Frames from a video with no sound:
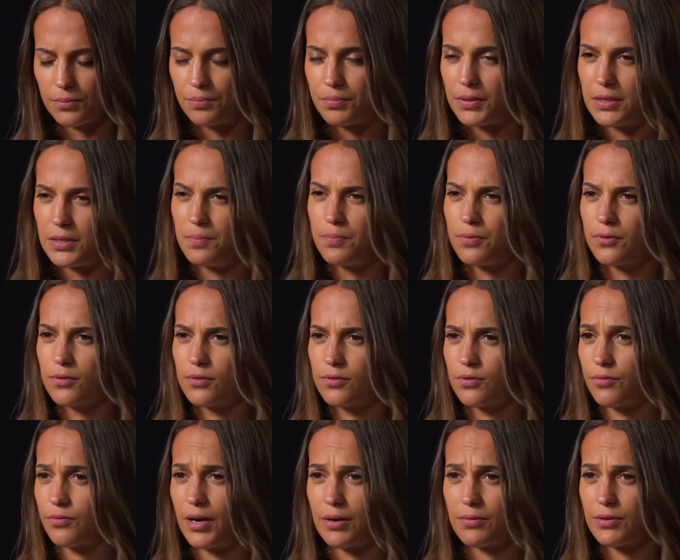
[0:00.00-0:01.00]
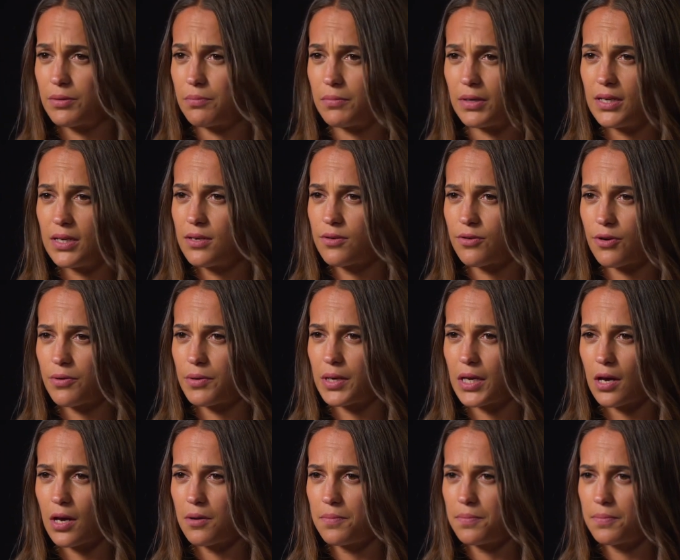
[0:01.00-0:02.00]
the people surrounding me
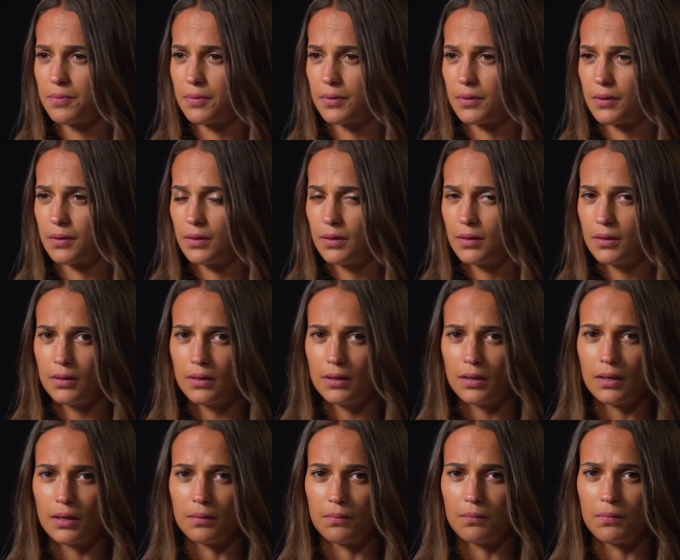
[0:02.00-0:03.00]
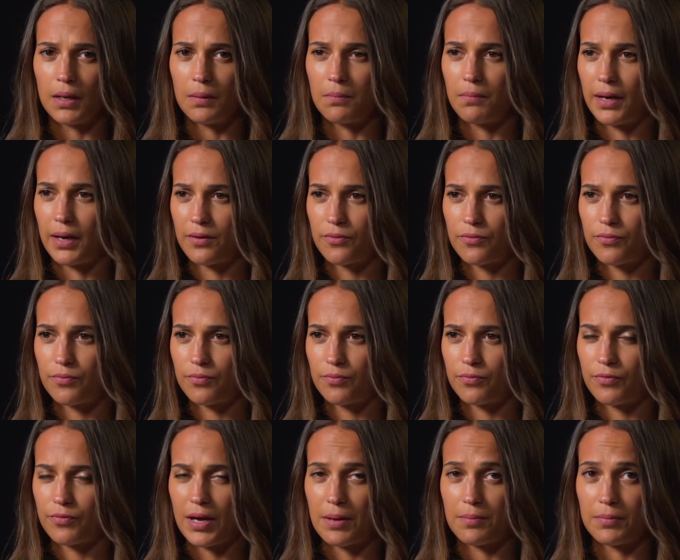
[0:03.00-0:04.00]
growing up and, and, and my
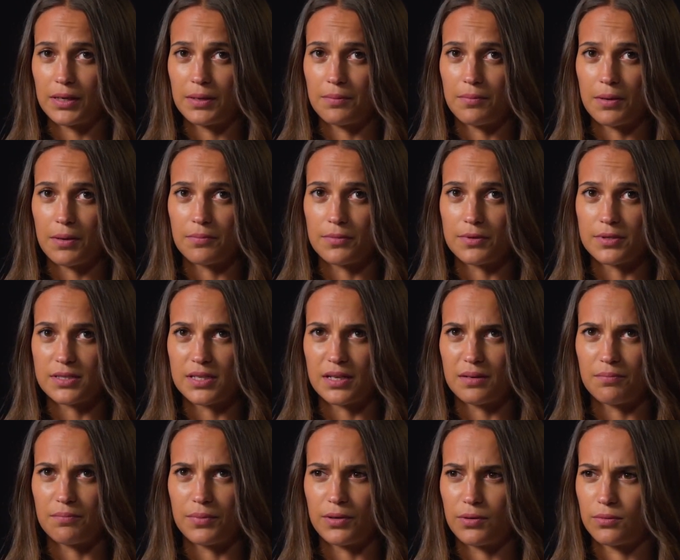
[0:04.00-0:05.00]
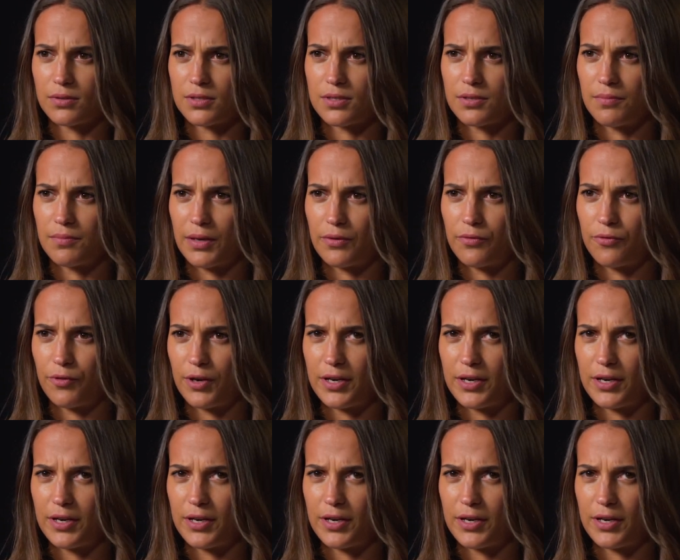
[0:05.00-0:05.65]
family members and but also my